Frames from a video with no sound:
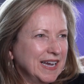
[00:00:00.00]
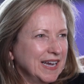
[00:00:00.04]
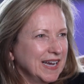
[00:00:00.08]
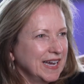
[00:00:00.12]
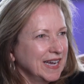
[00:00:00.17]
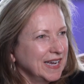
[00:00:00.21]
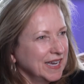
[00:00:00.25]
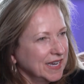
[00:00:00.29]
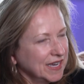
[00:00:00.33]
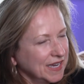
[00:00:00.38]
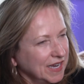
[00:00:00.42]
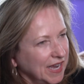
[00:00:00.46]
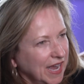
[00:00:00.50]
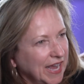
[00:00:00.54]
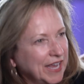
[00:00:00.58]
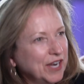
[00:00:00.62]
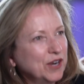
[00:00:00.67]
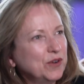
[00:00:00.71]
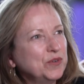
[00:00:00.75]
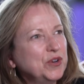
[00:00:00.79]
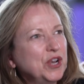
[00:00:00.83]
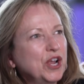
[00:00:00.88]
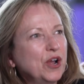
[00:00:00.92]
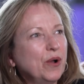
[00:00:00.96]
I
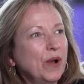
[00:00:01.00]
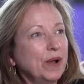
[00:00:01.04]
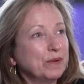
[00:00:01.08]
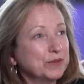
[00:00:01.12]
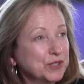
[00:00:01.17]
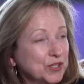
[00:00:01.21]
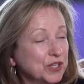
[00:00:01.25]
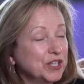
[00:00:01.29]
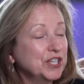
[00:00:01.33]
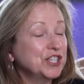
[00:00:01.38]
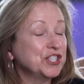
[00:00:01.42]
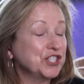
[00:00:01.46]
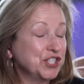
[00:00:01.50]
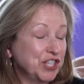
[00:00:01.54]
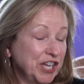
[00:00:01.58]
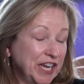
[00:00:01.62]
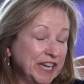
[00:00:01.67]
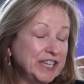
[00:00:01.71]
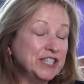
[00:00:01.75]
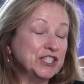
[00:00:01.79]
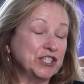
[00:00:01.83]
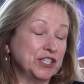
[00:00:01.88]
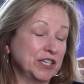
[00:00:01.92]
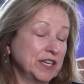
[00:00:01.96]
don't know. I was going to
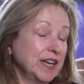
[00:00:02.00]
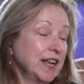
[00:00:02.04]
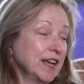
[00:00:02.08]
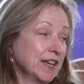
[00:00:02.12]
change it,